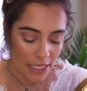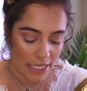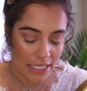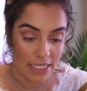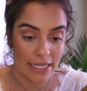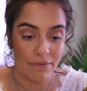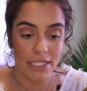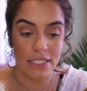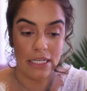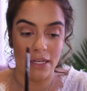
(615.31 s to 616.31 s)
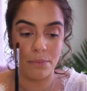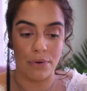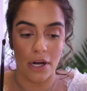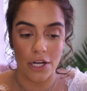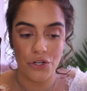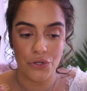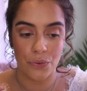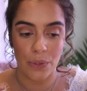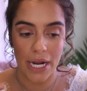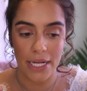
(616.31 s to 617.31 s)
E17 brush
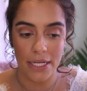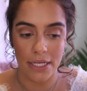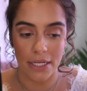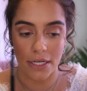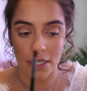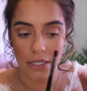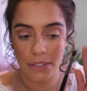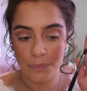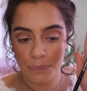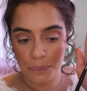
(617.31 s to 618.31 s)
right here.